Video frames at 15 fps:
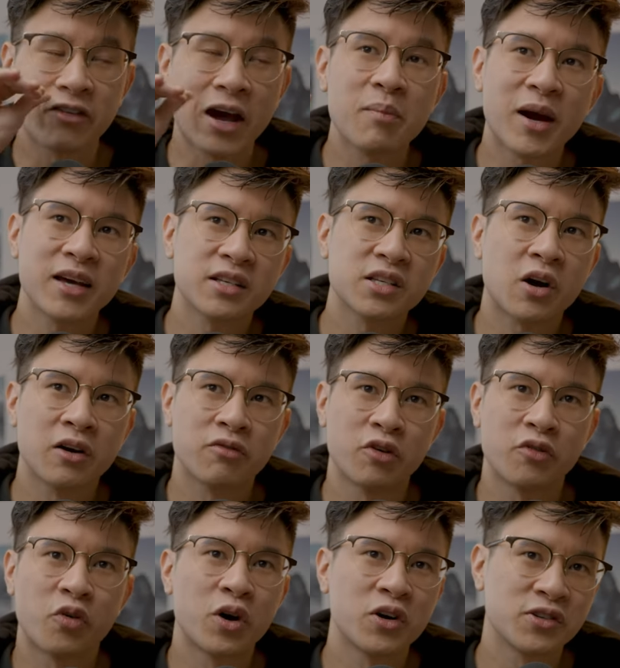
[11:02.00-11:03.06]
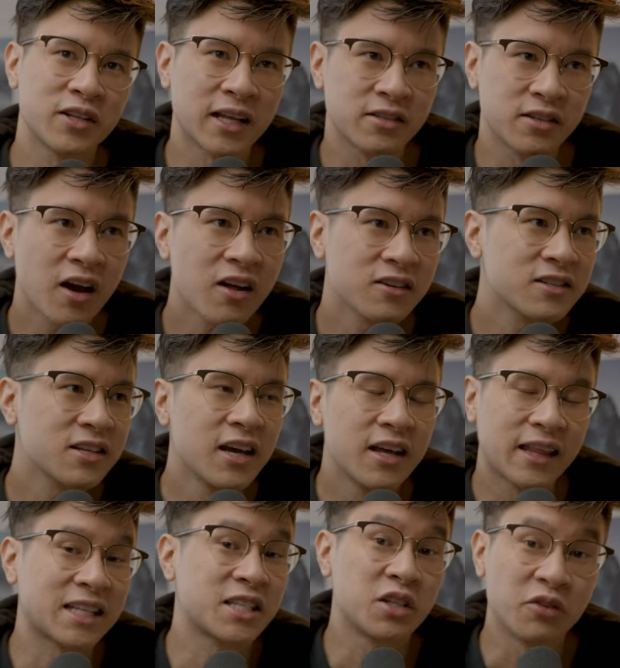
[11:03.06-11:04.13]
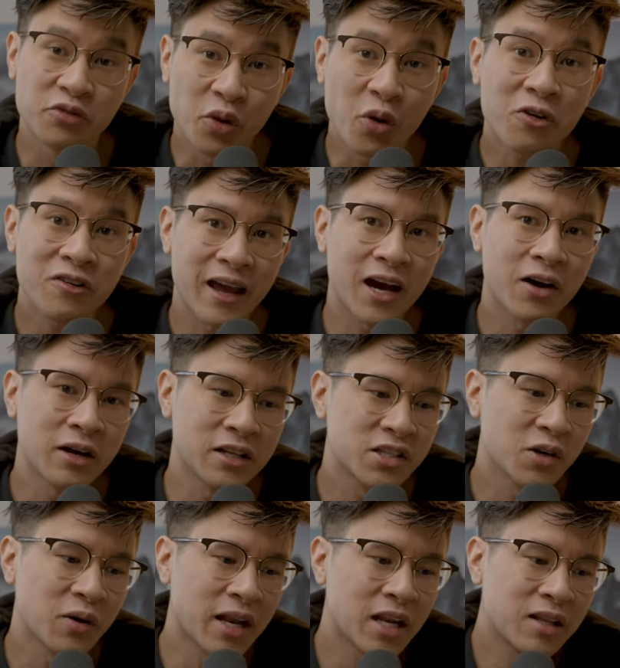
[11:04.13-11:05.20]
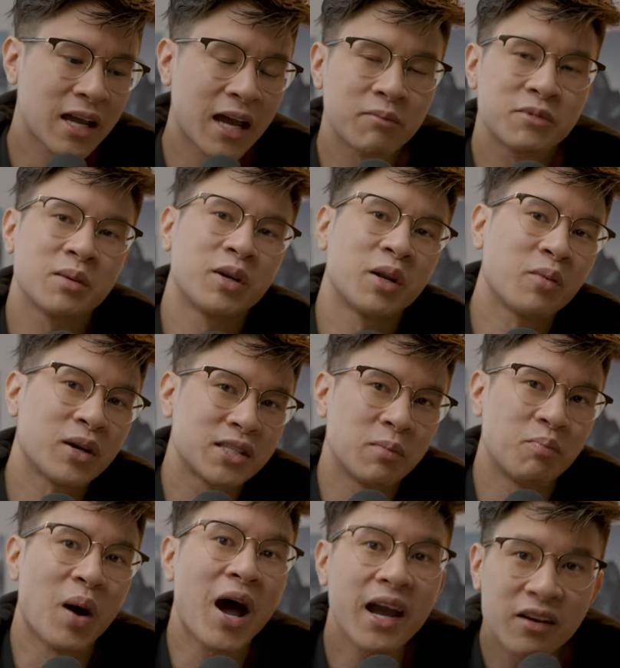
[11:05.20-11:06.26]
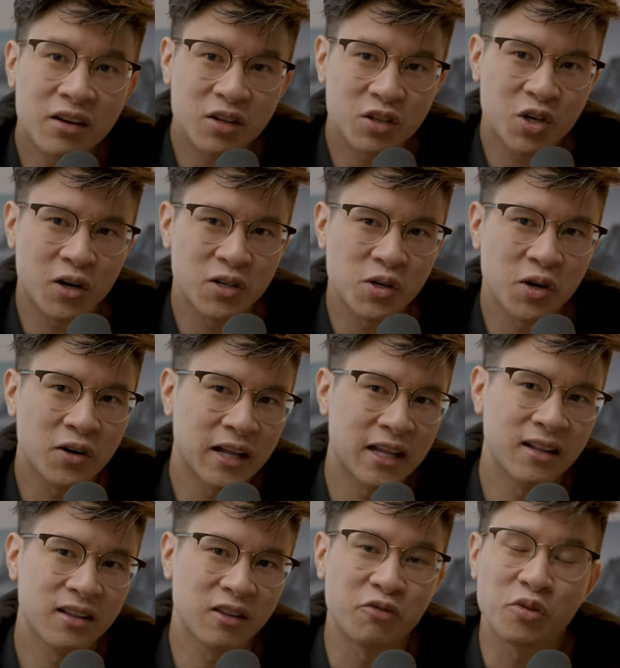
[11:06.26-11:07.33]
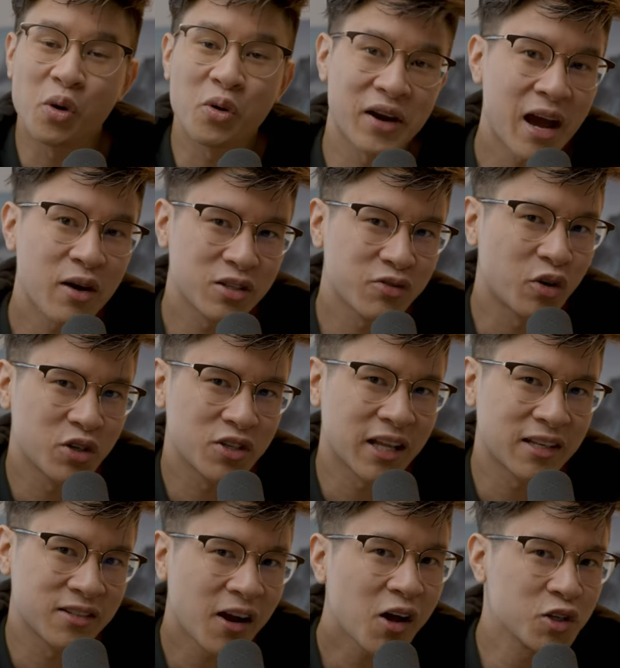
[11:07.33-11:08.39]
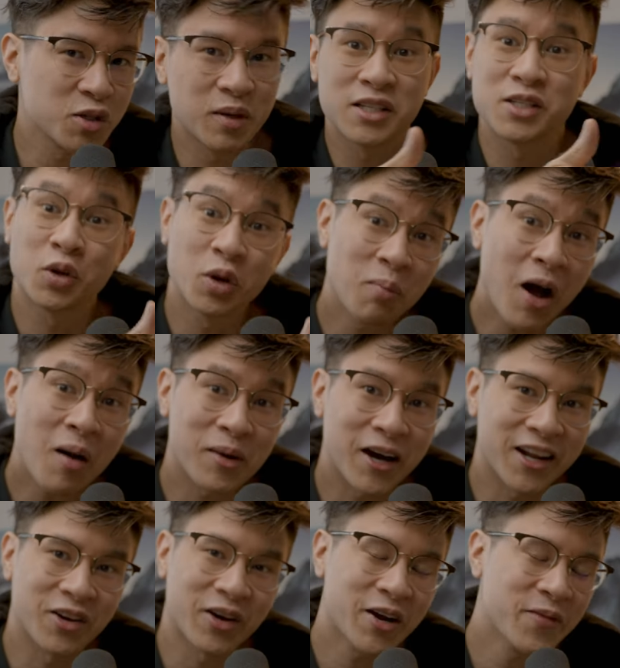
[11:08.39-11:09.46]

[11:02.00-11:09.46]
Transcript: if I buy this car for four hundred thousand dollars, that's the floor now. And so anytime somebody wants to buy another Charizard, the floor now is four hundred thousand dollars because Logan Paul bought it,